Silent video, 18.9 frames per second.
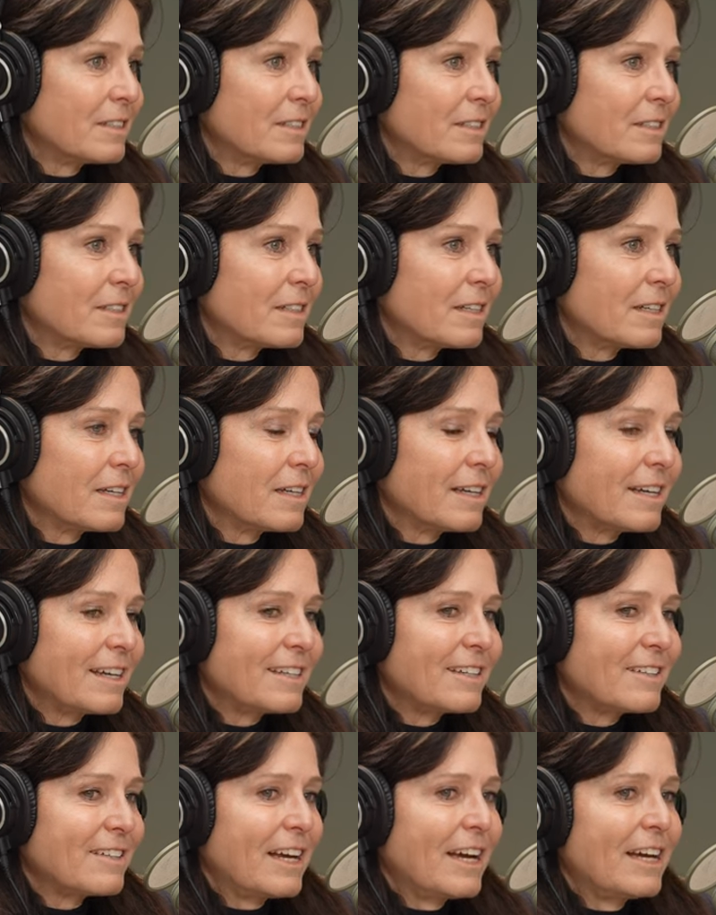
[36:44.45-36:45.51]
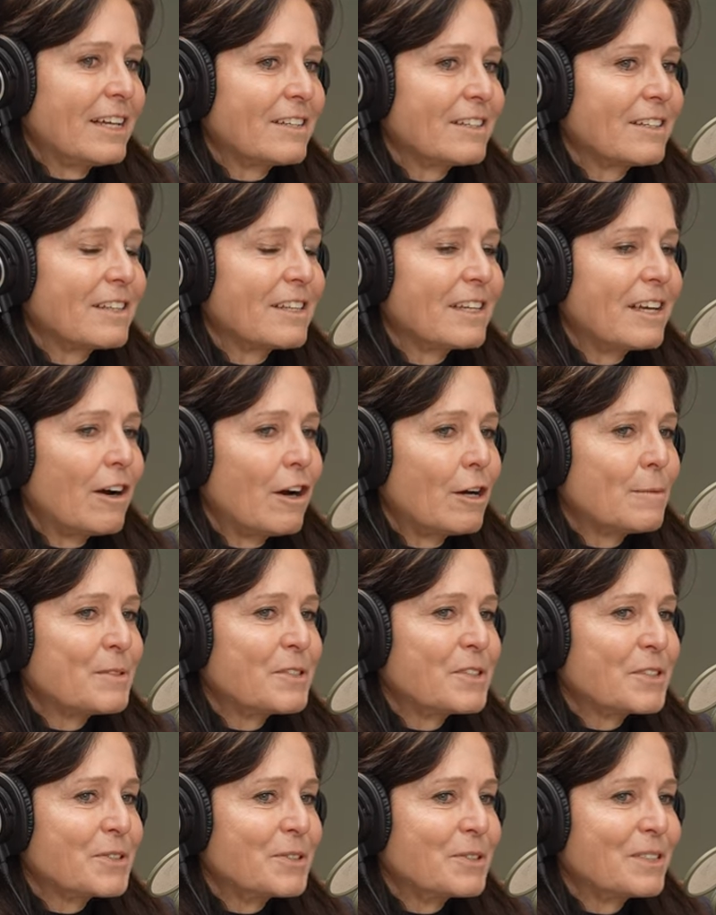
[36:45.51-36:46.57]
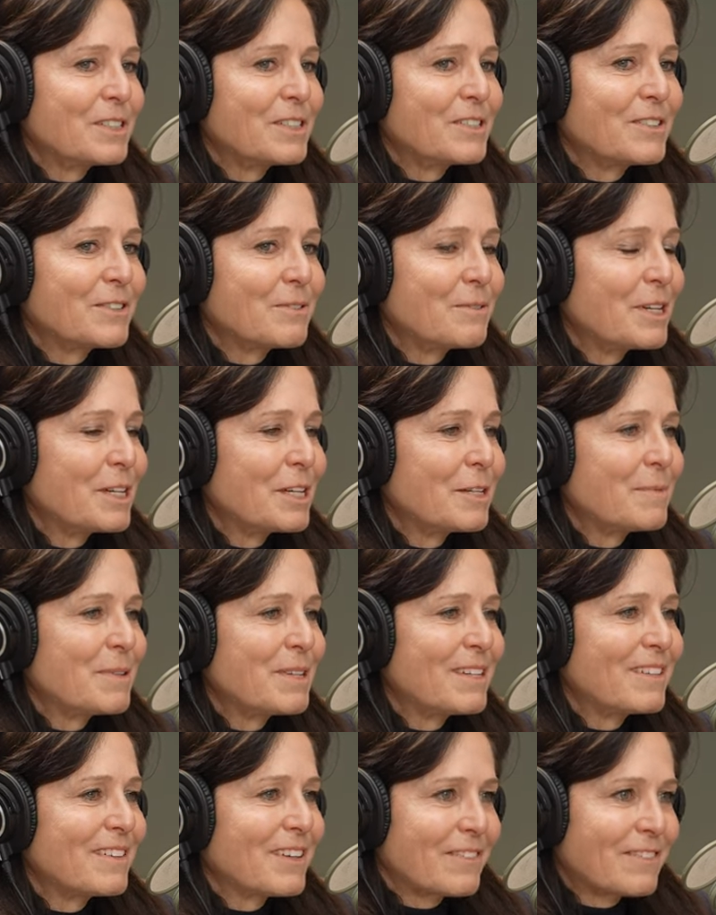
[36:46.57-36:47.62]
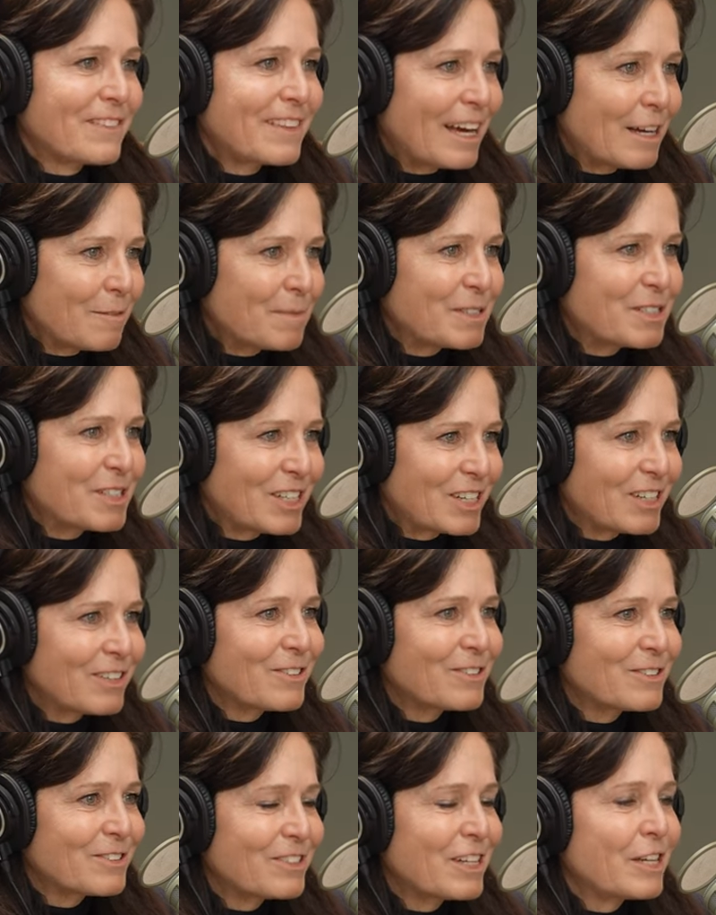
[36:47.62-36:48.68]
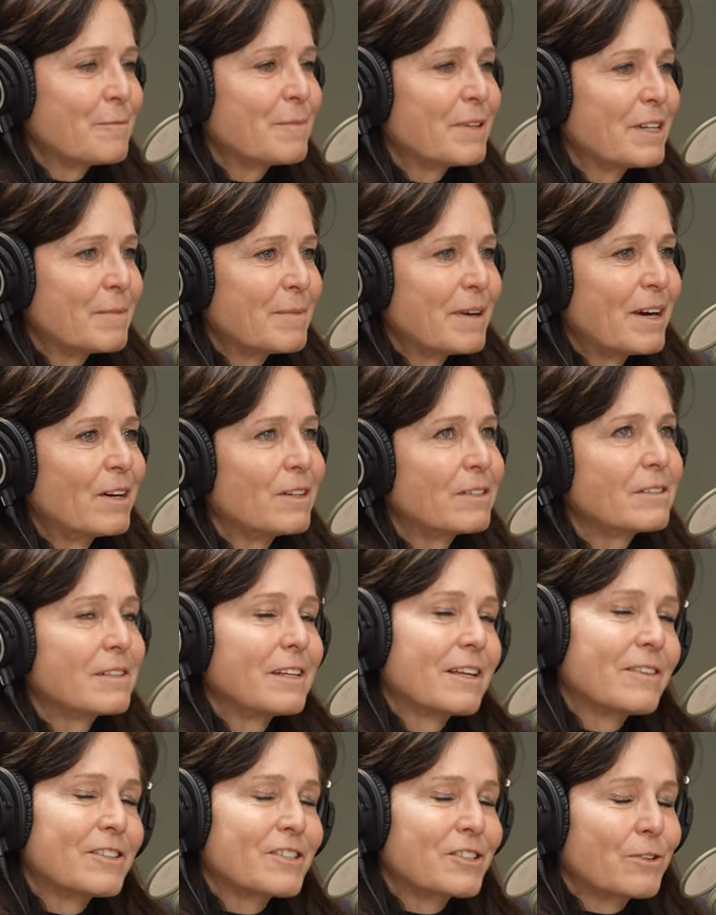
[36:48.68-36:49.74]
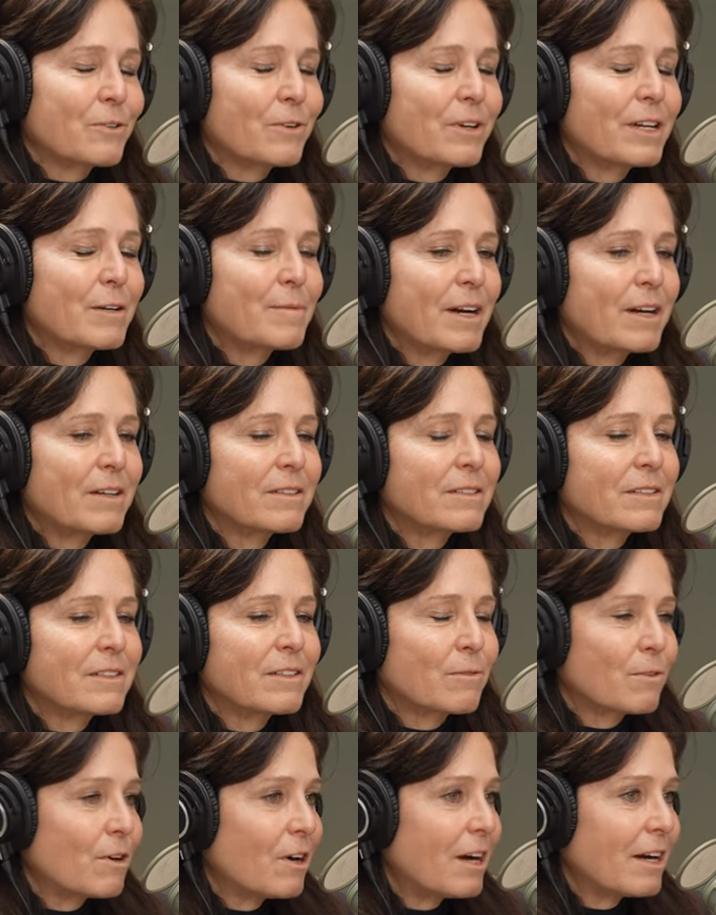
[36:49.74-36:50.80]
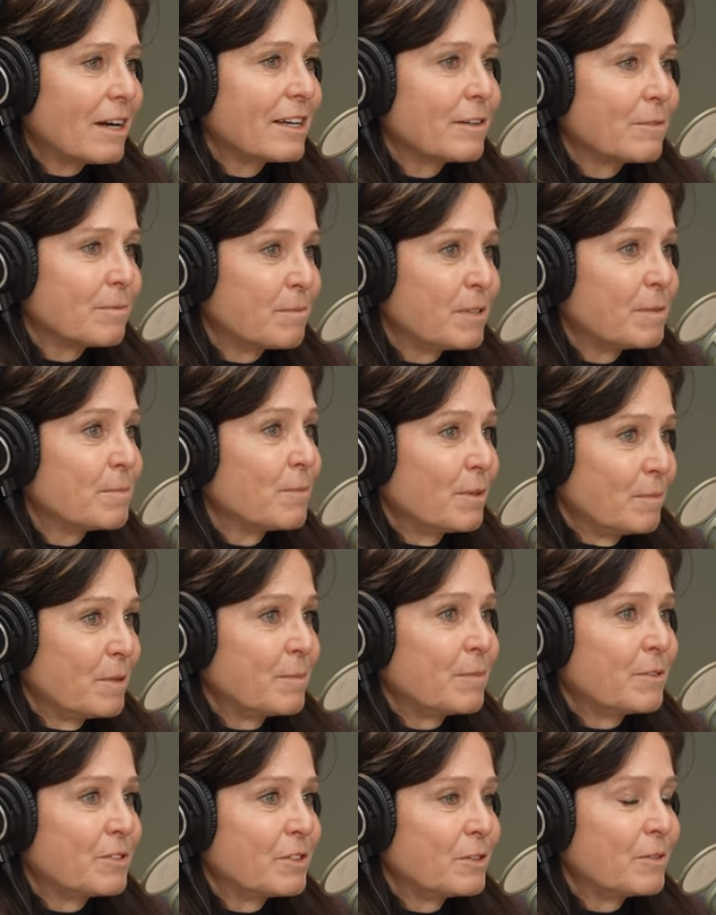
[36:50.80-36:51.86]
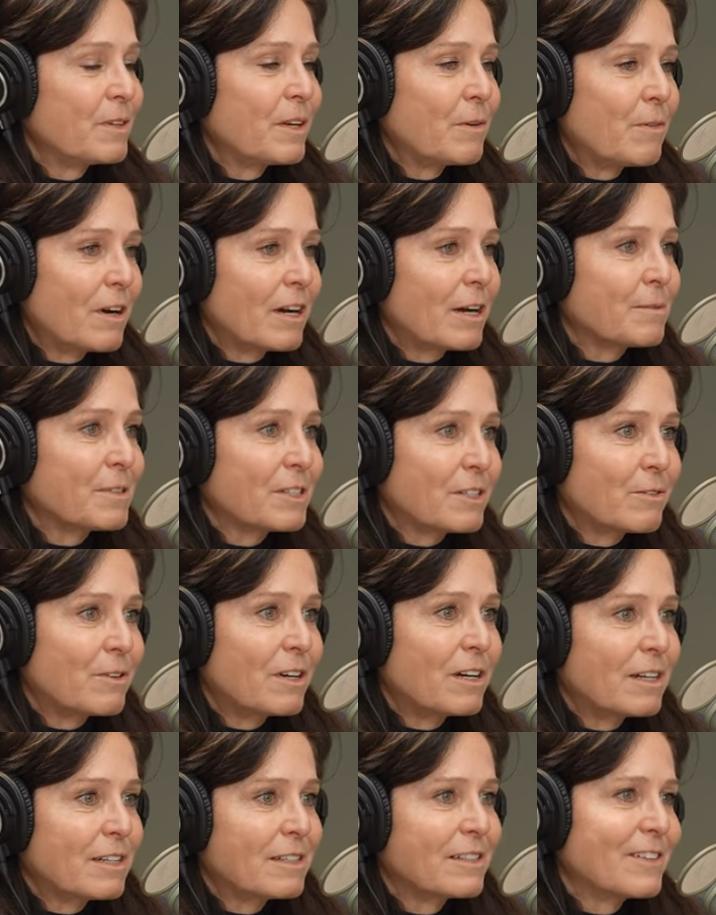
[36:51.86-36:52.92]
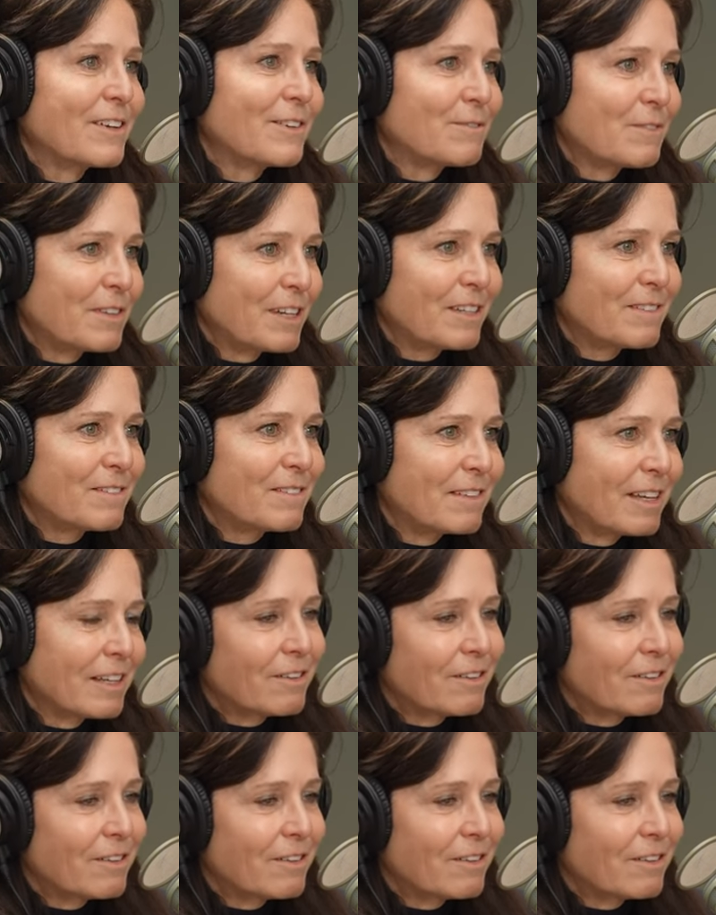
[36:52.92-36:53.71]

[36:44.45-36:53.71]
Mm. And that the obstacle is the way, like that particular statement about in the story about the rock and pe- what people do when they walk up to the rock. You know, they they